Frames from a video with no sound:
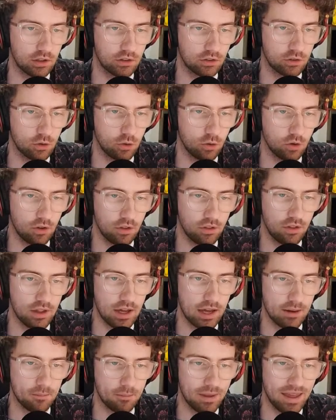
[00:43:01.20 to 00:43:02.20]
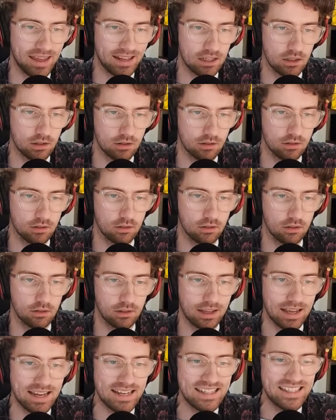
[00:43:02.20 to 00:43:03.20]
score that pen.
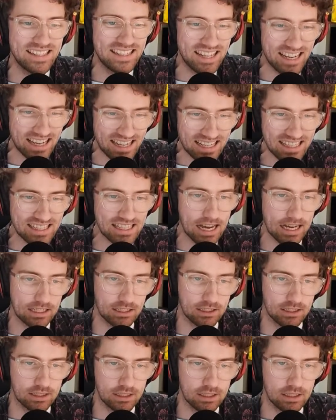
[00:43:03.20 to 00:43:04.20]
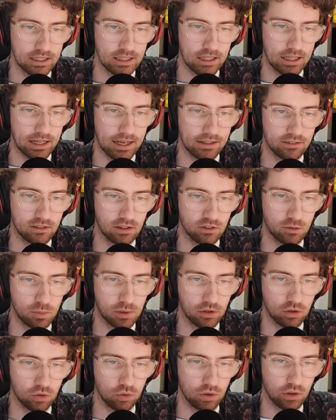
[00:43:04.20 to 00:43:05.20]
He needed that, as he has
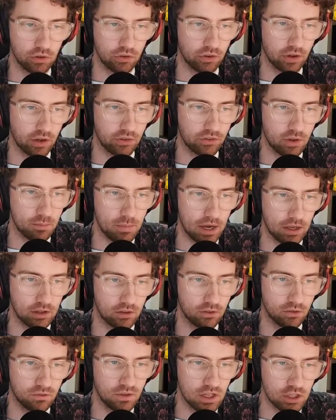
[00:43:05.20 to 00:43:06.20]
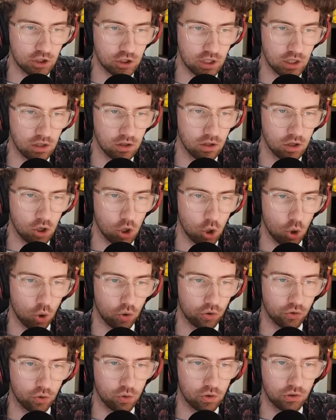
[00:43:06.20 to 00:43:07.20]
been criticized about his finishing.
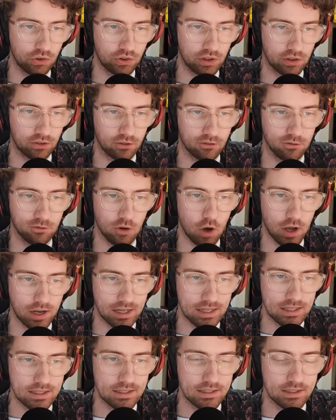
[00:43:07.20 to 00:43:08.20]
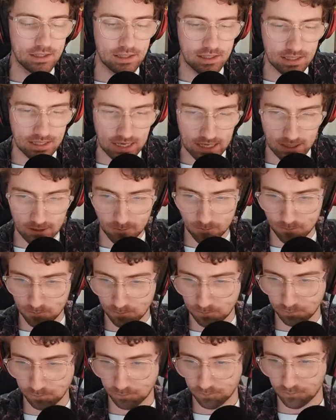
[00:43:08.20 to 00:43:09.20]
Also good to see us fighting to the end.
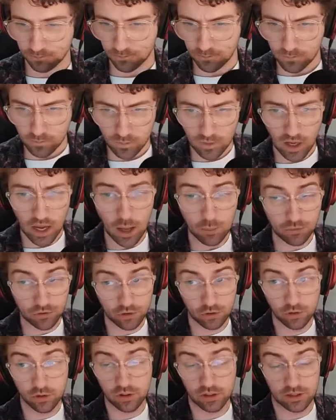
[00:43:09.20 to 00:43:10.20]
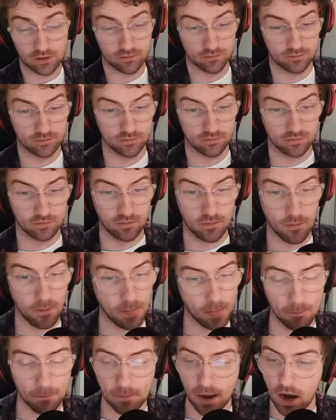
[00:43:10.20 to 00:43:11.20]
Absolutely.
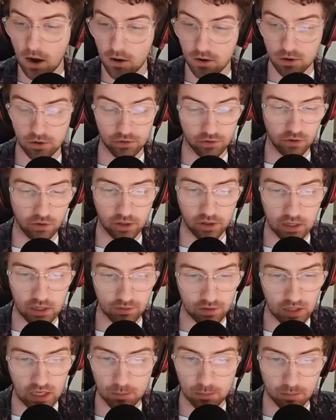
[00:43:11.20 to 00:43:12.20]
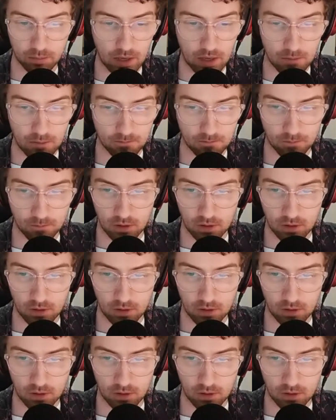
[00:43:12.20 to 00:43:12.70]
Mariners not giving up, man.